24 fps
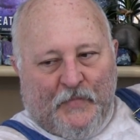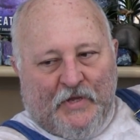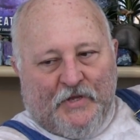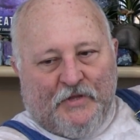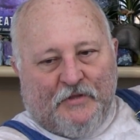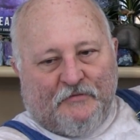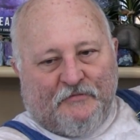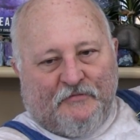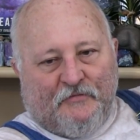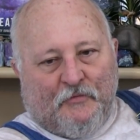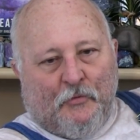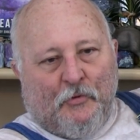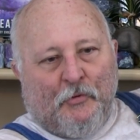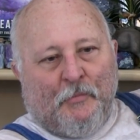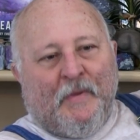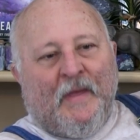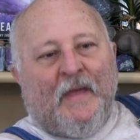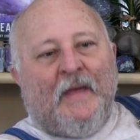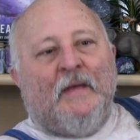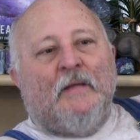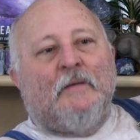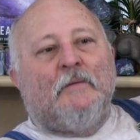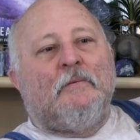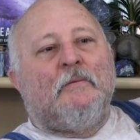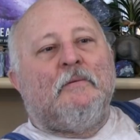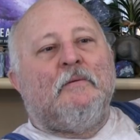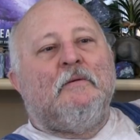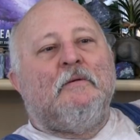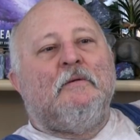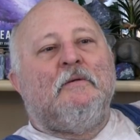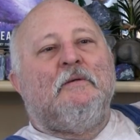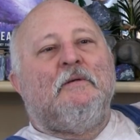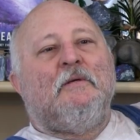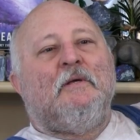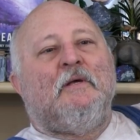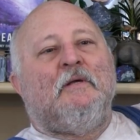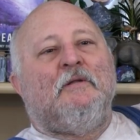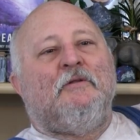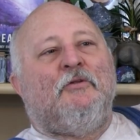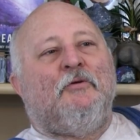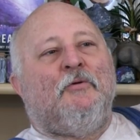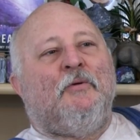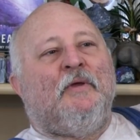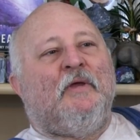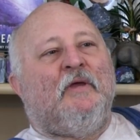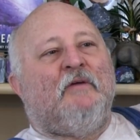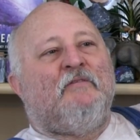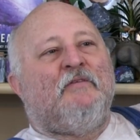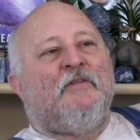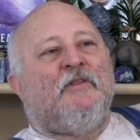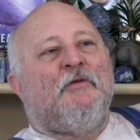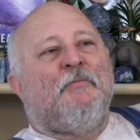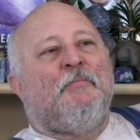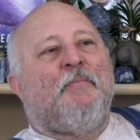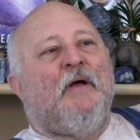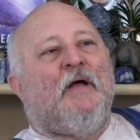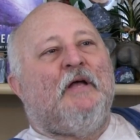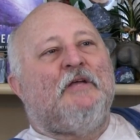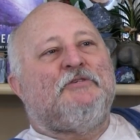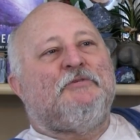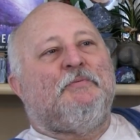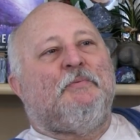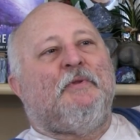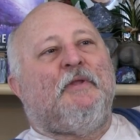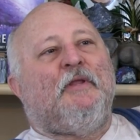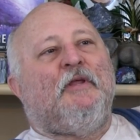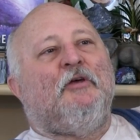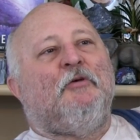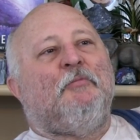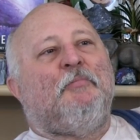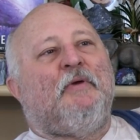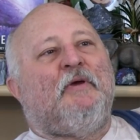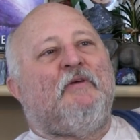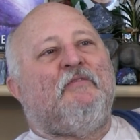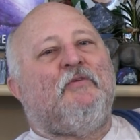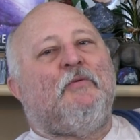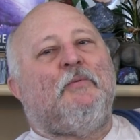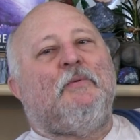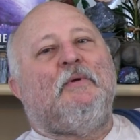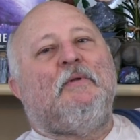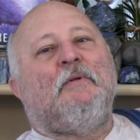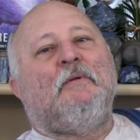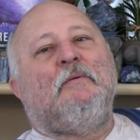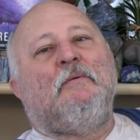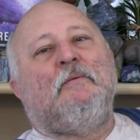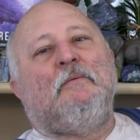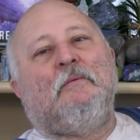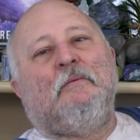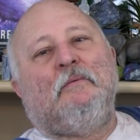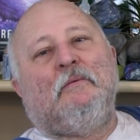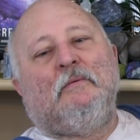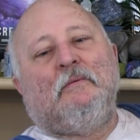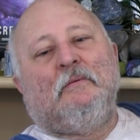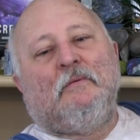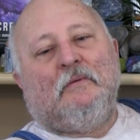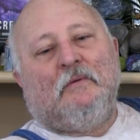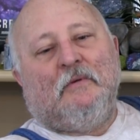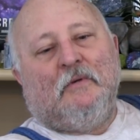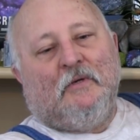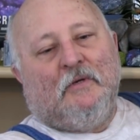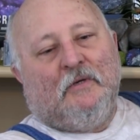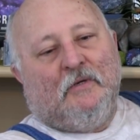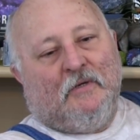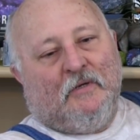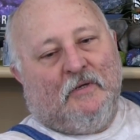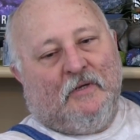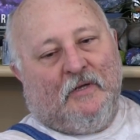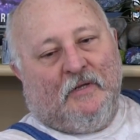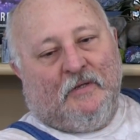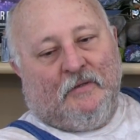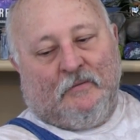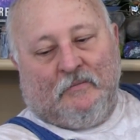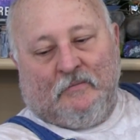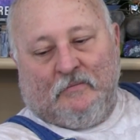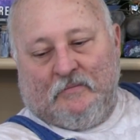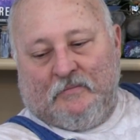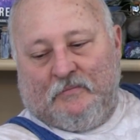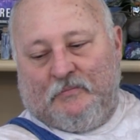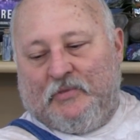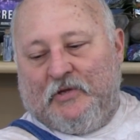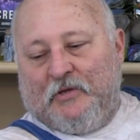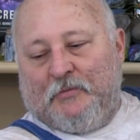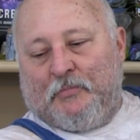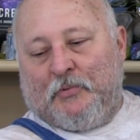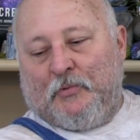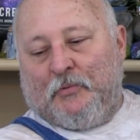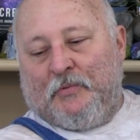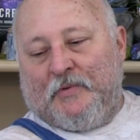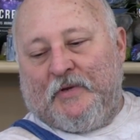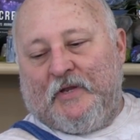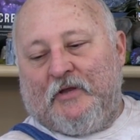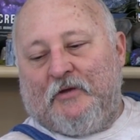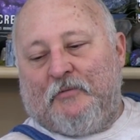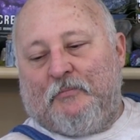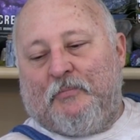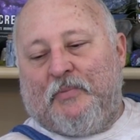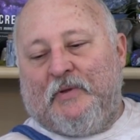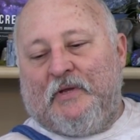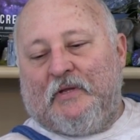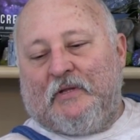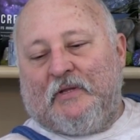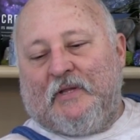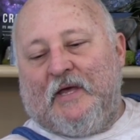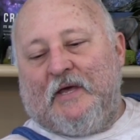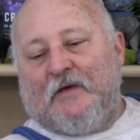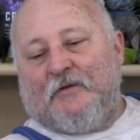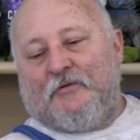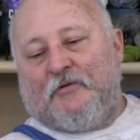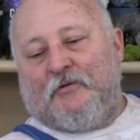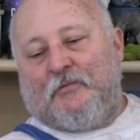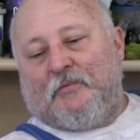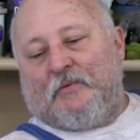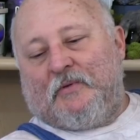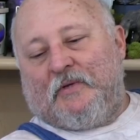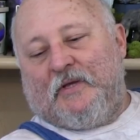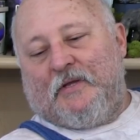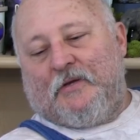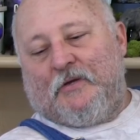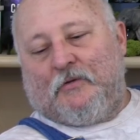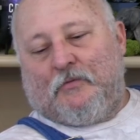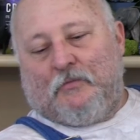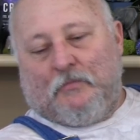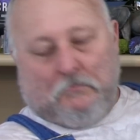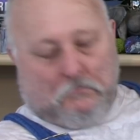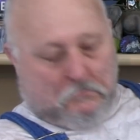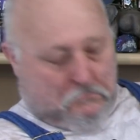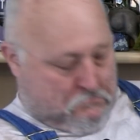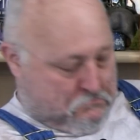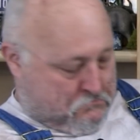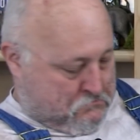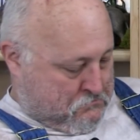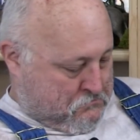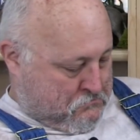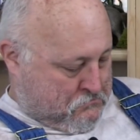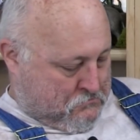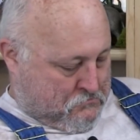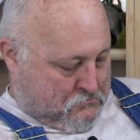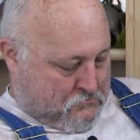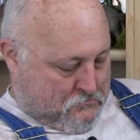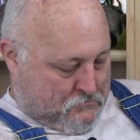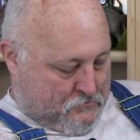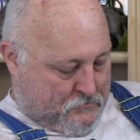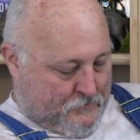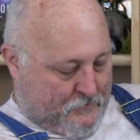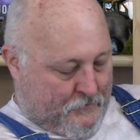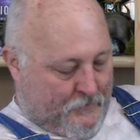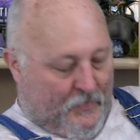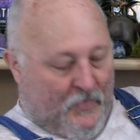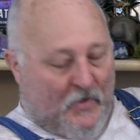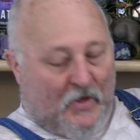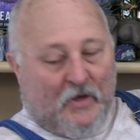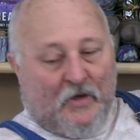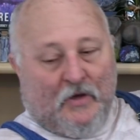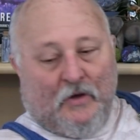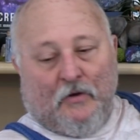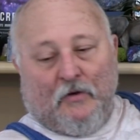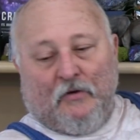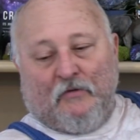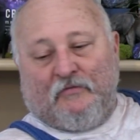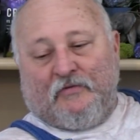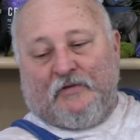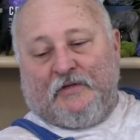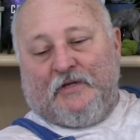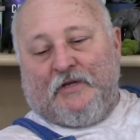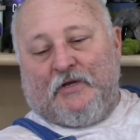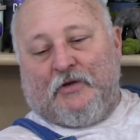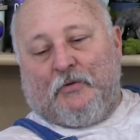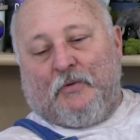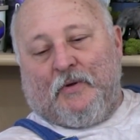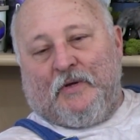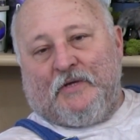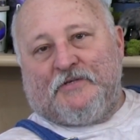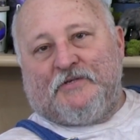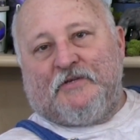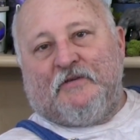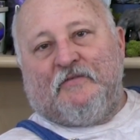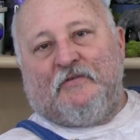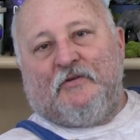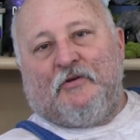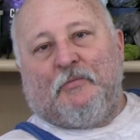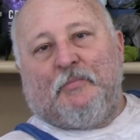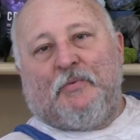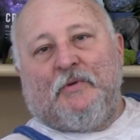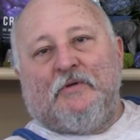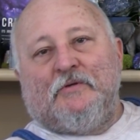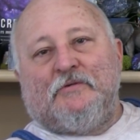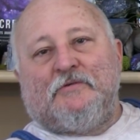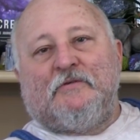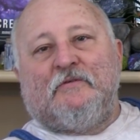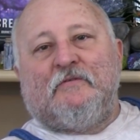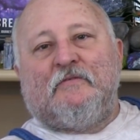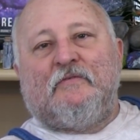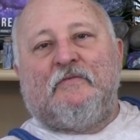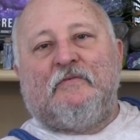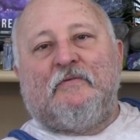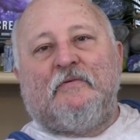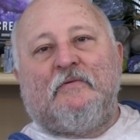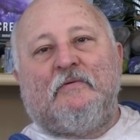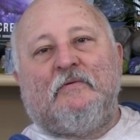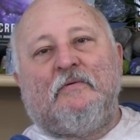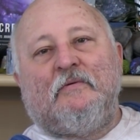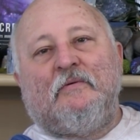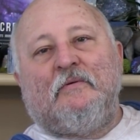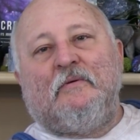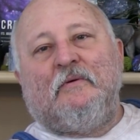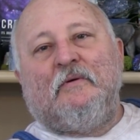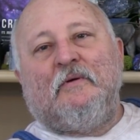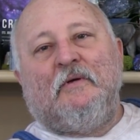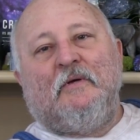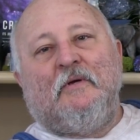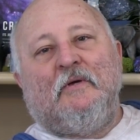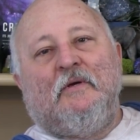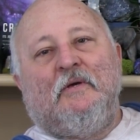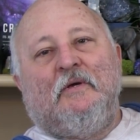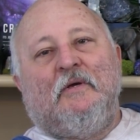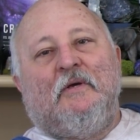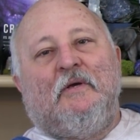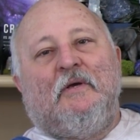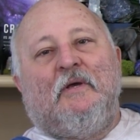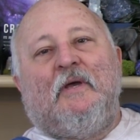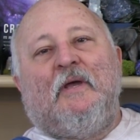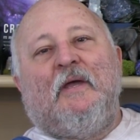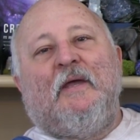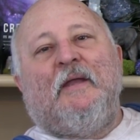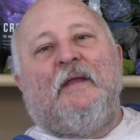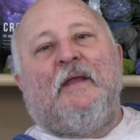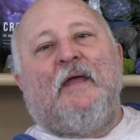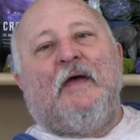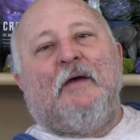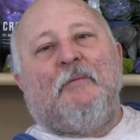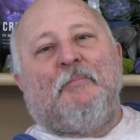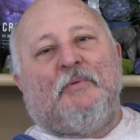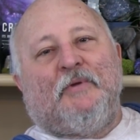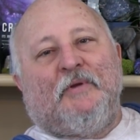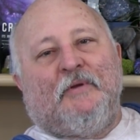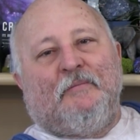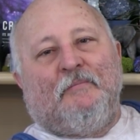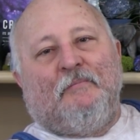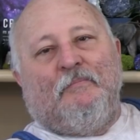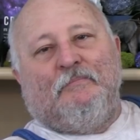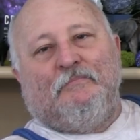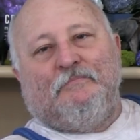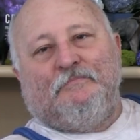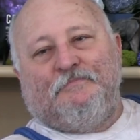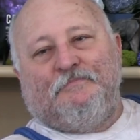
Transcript: the format and doing everything possible to help everyone. And people will not be allowed to get a, overly aggressive and abusive. Ain't happening.